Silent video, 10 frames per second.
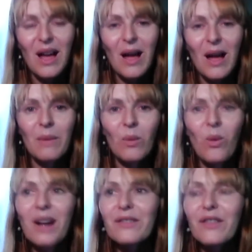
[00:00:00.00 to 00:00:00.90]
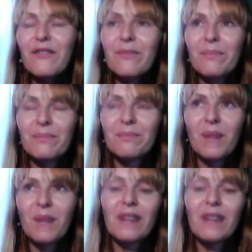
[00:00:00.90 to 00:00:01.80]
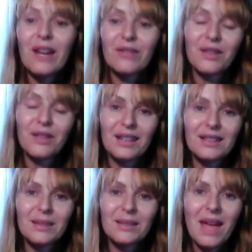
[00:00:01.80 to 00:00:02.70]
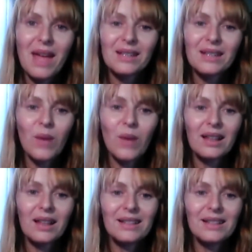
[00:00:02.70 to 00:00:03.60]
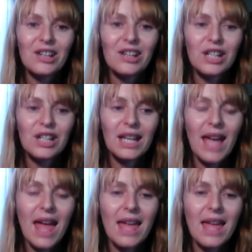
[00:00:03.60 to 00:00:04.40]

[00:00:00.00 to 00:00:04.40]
One of my favorite things to make as well is actually